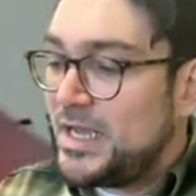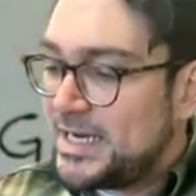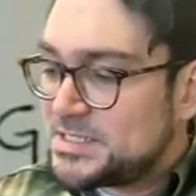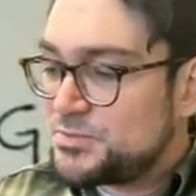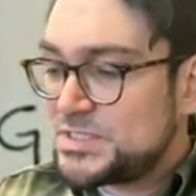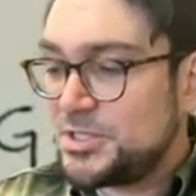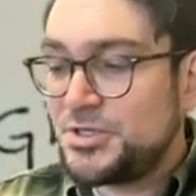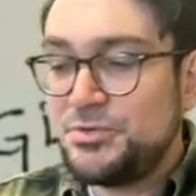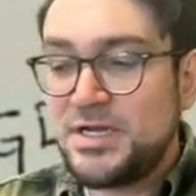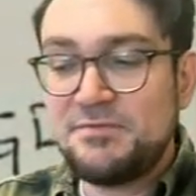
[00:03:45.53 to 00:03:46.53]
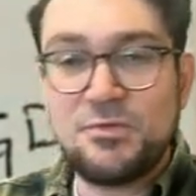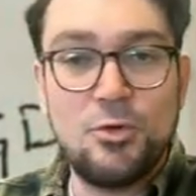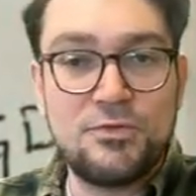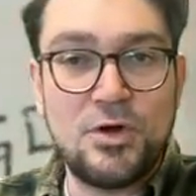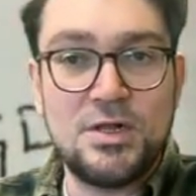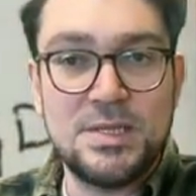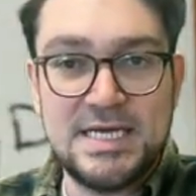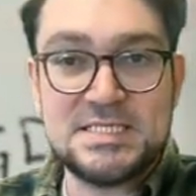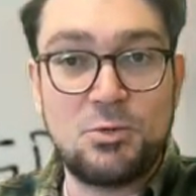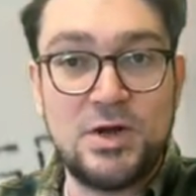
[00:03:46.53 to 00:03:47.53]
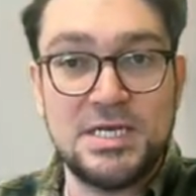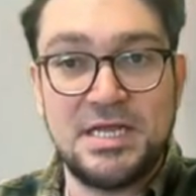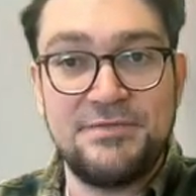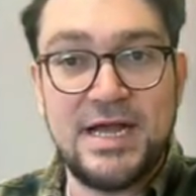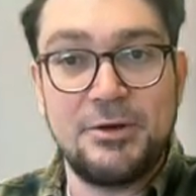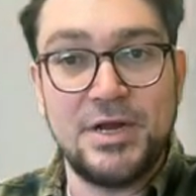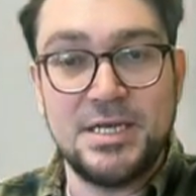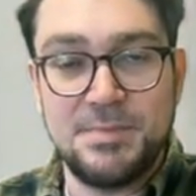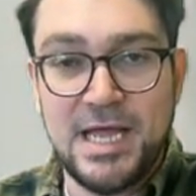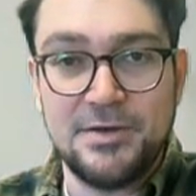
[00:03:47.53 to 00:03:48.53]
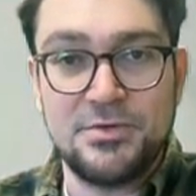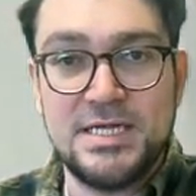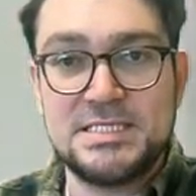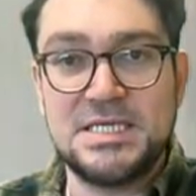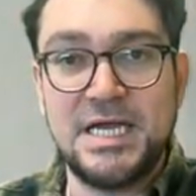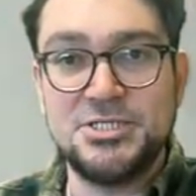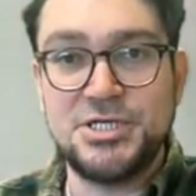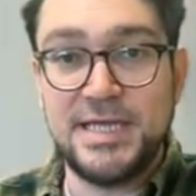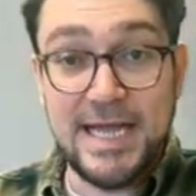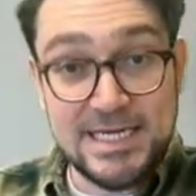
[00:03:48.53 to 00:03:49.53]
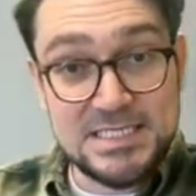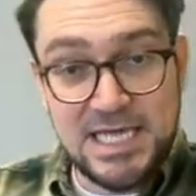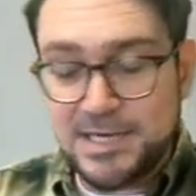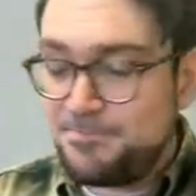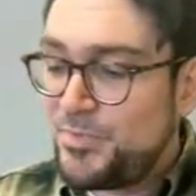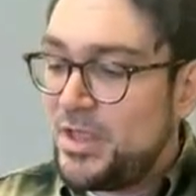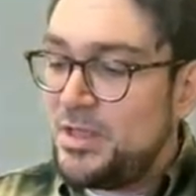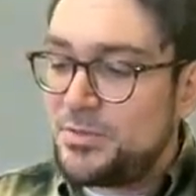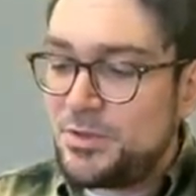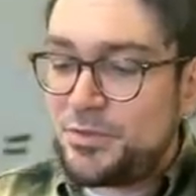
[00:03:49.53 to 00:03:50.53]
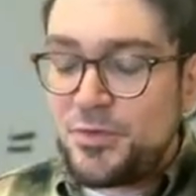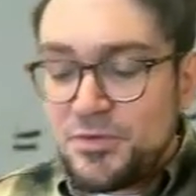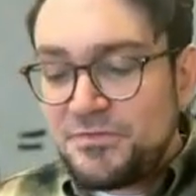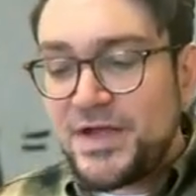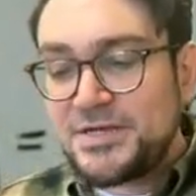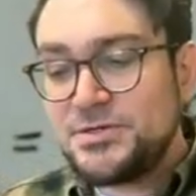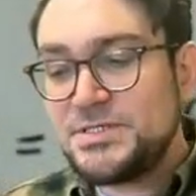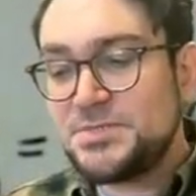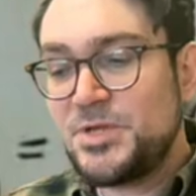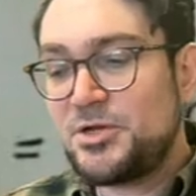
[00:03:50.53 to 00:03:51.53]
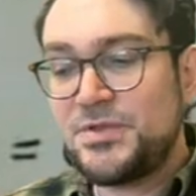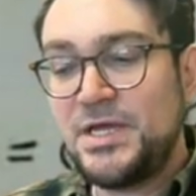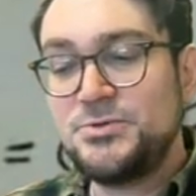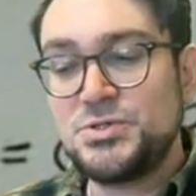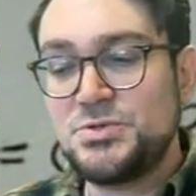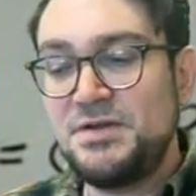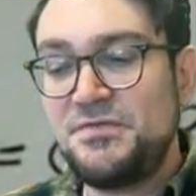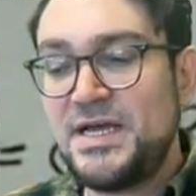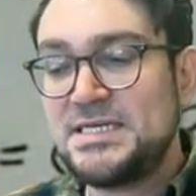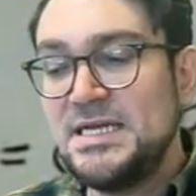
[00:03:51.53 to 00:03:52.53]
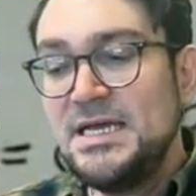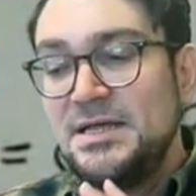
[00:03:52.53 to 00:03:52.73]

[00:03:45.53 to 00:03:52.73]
And as a result, you would have overall less quantity of aggregate demand, right, CIGXN. The third factor is something called the interest rate effect.